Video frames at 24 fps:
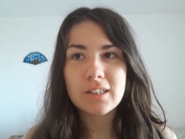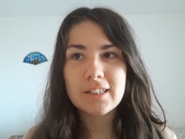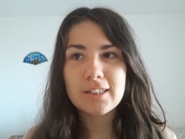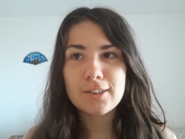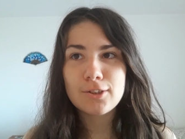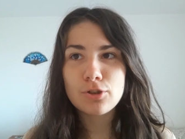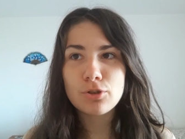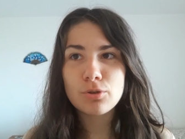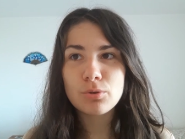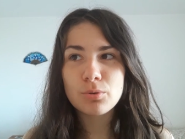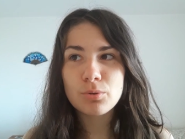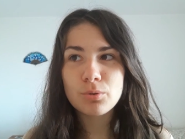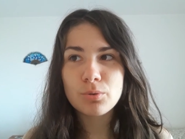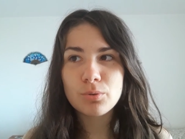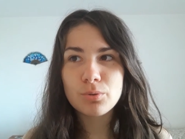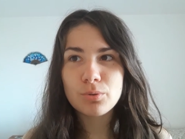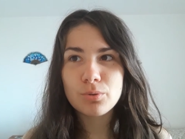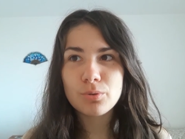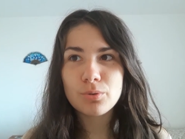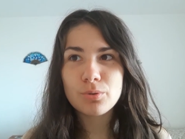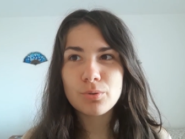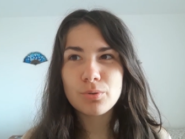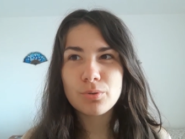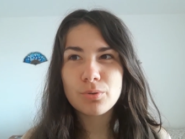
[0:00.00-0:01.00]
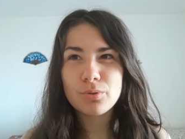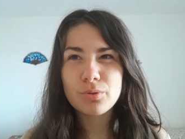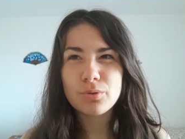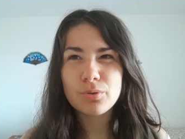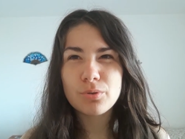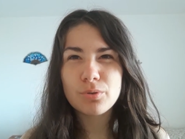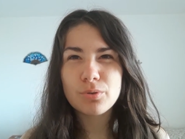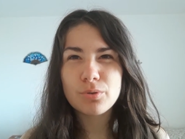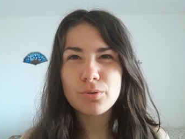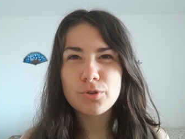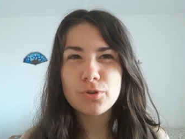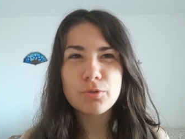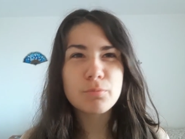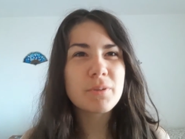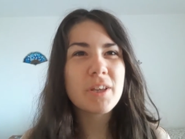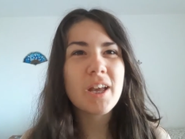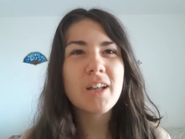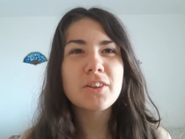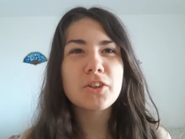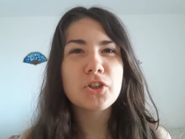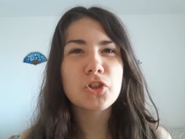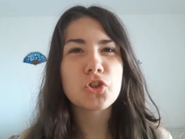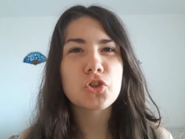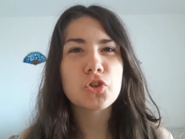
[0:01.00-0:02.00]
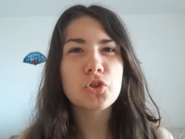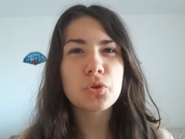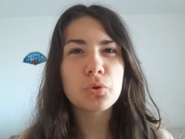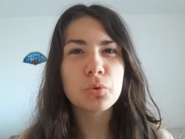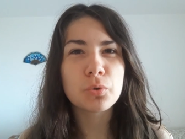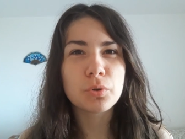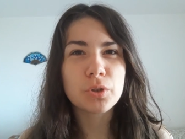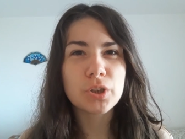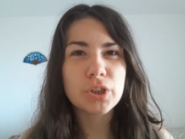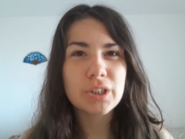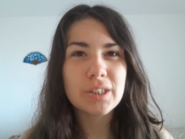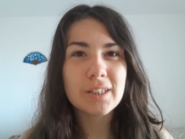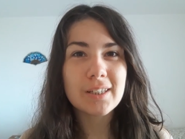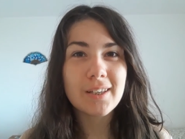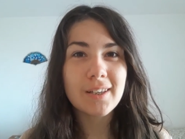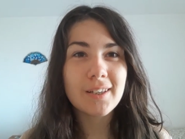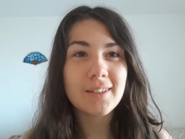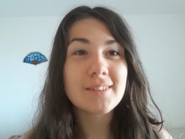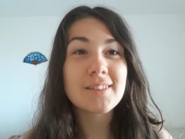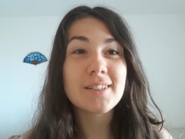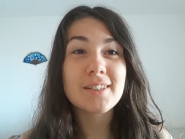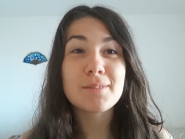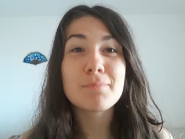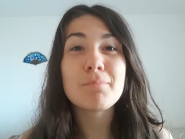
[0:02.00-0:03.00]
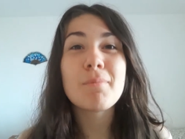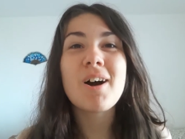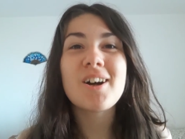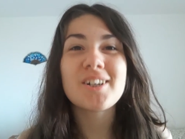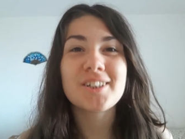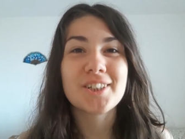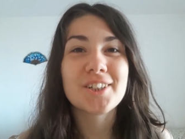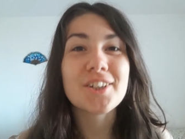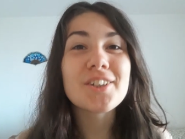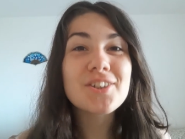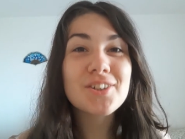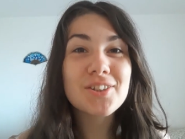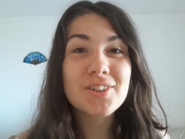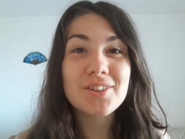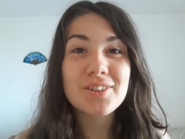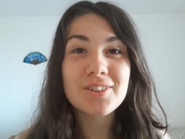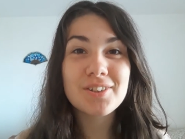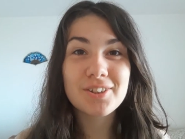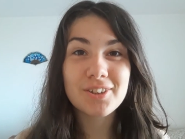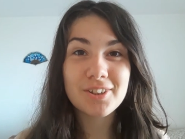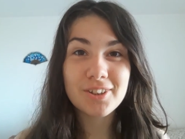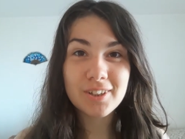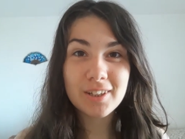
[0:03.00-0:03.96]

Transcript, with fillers: to, to be understood. It is Mars.